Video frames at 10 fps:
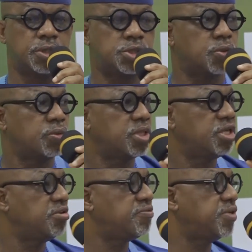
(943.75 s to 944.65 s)
So
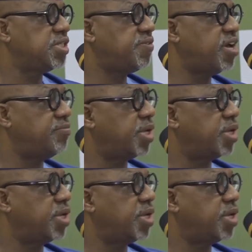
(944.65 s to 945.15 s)
the 45